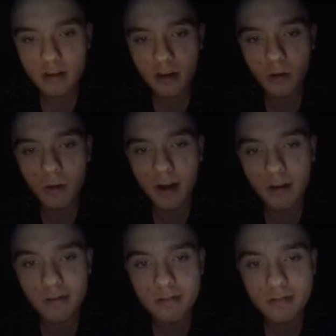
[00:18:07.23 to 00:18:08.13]
Oh,
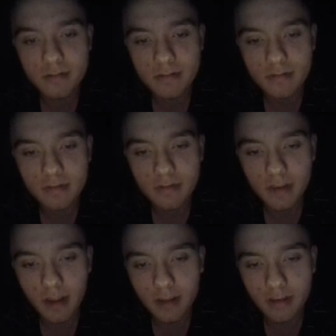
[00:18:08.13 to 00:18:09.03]
wow.
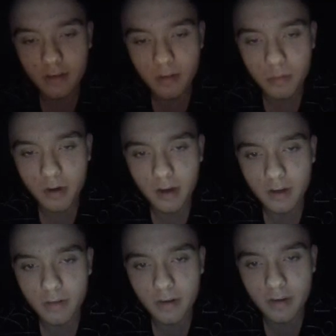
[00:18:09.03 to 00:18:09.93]
That's actually a pretty
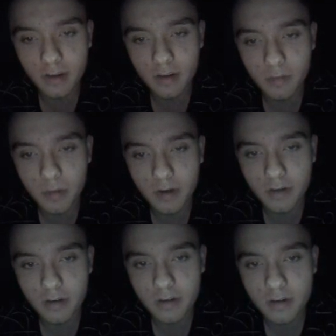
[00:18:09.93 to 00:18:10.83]
interesting looking
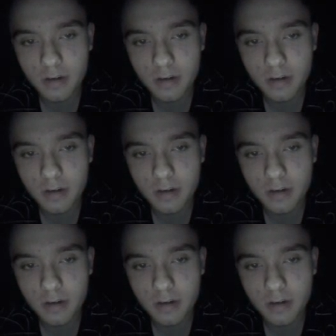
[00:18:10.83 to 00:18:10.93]
picture.